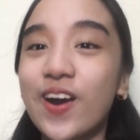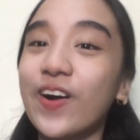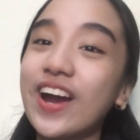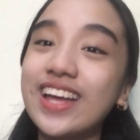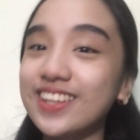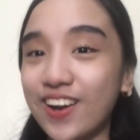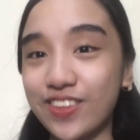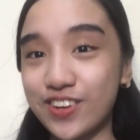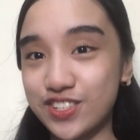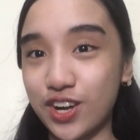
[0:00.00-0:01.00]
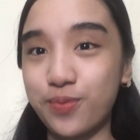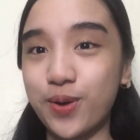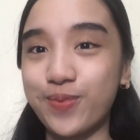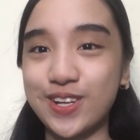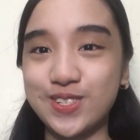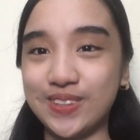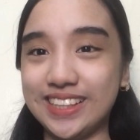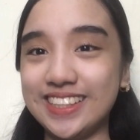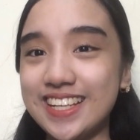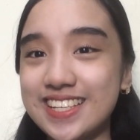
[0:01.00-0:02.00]
or any other job
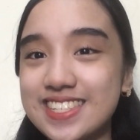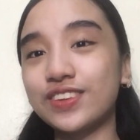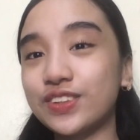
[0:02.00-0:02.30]
opportunities.